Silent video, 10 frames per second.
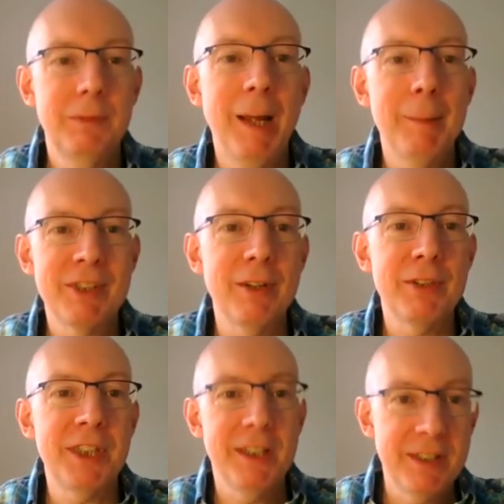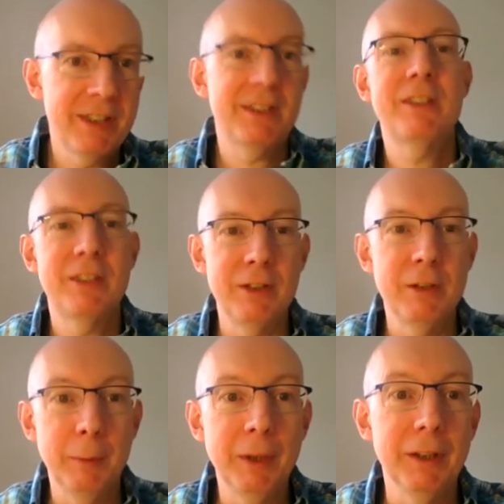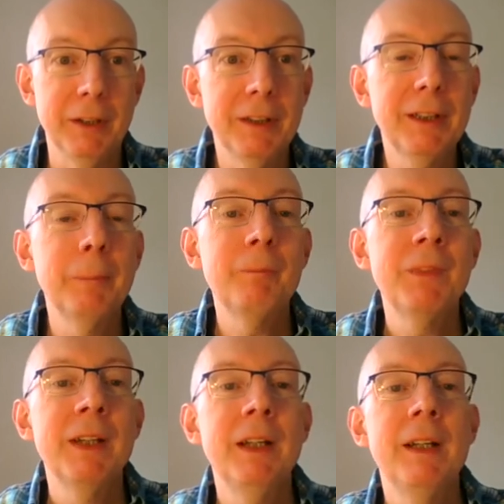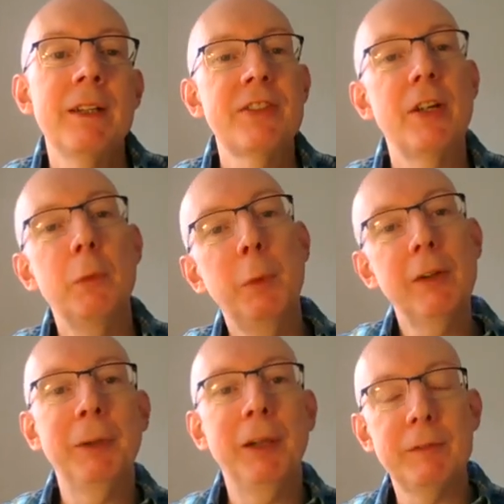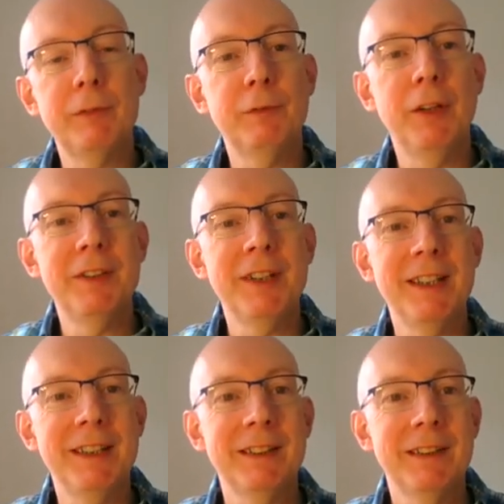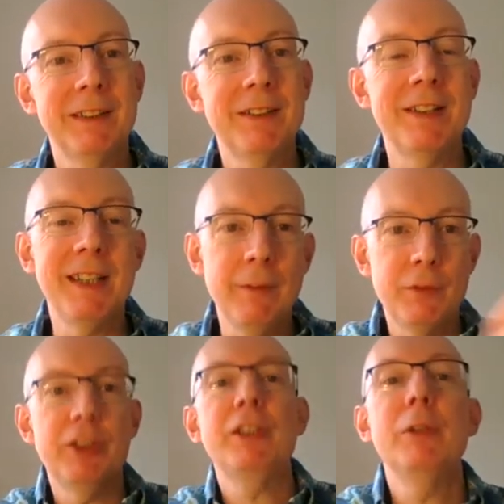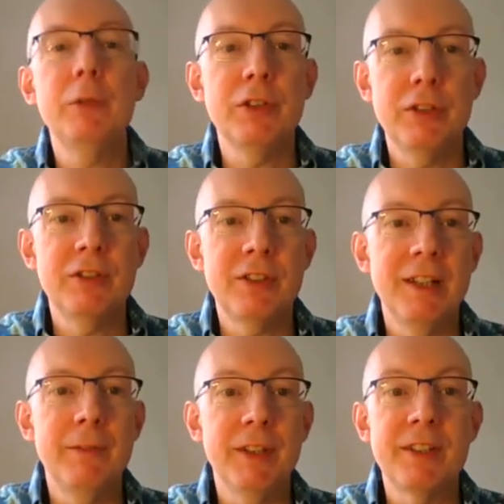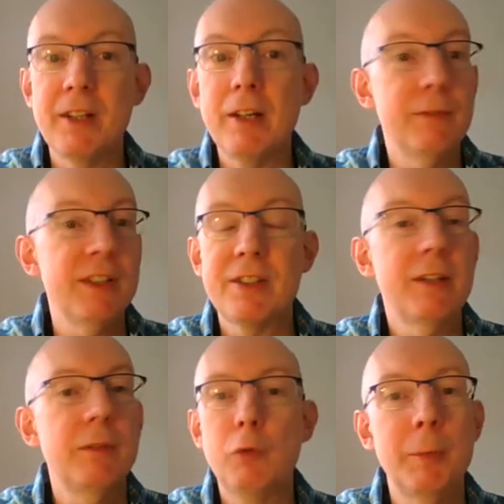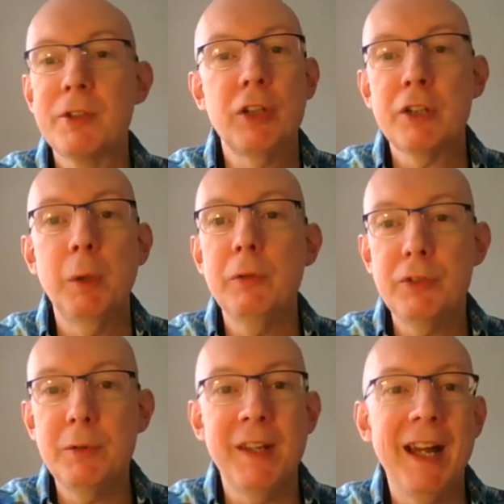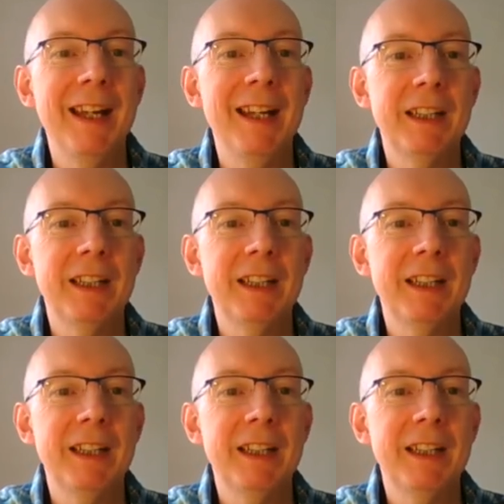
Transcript: Lamb Associates to do the work. So we're applying for funding to give to you to do, deliver the service. Robertson Trust won't do that.